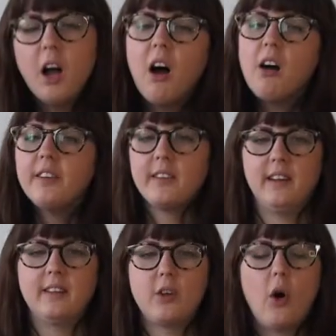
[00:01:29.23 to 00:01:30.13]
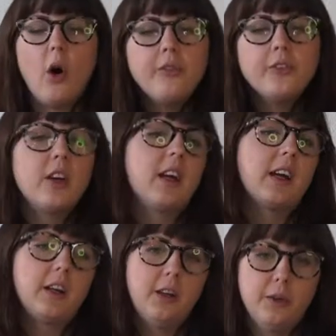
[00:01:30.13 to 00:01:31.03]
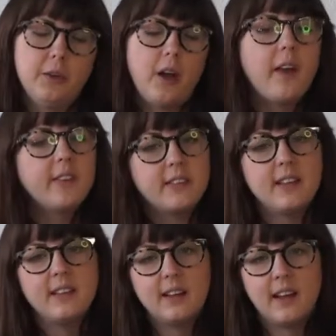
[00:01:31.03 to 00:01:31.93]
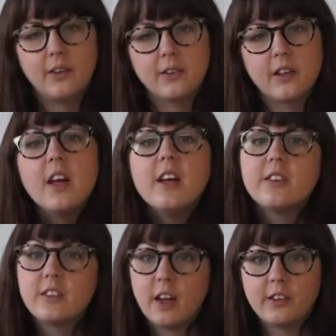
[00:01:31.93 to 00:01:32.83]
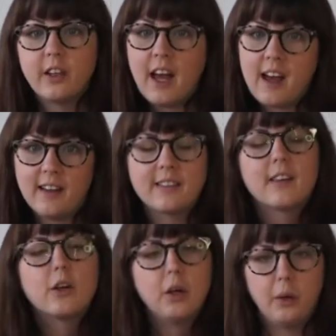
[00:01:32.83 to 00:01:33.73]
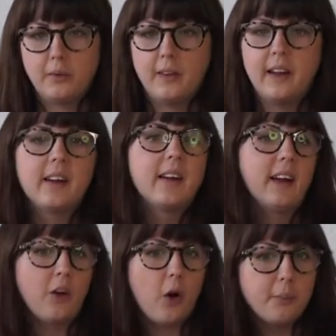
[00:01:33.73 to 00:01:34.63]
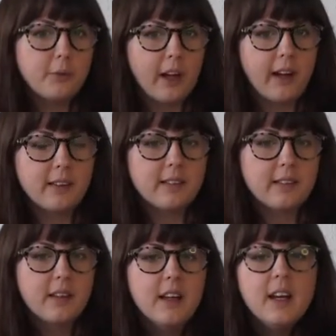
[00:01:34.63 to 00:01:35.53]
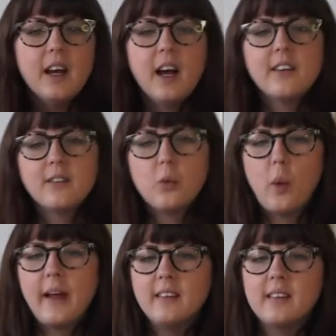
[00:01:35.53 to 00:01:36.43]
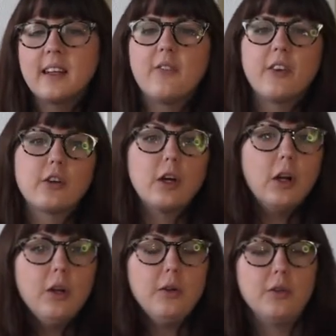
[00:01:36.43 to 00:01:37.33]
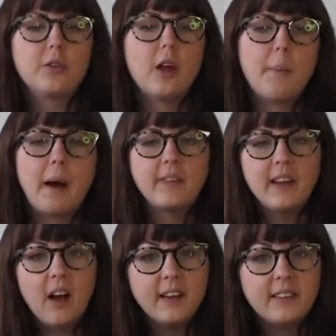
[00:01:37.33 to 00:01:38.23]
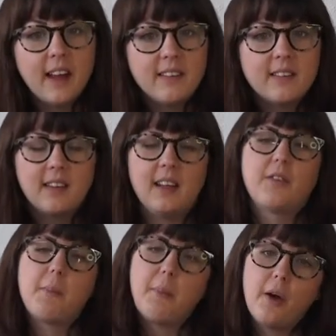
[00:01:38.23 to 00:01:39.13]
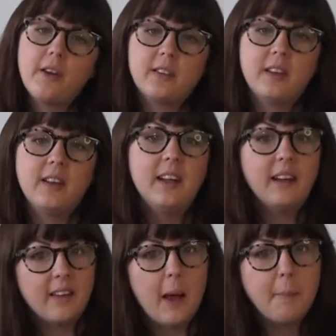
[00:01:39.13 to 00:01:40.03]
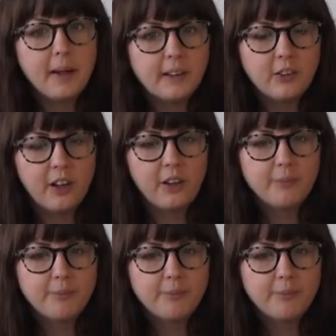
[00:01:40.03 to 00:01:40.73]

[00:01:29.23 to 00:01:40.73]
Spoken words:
Artists often include other details, such as clothing and objects, as a way to give us clues about the identity of the person in their picture.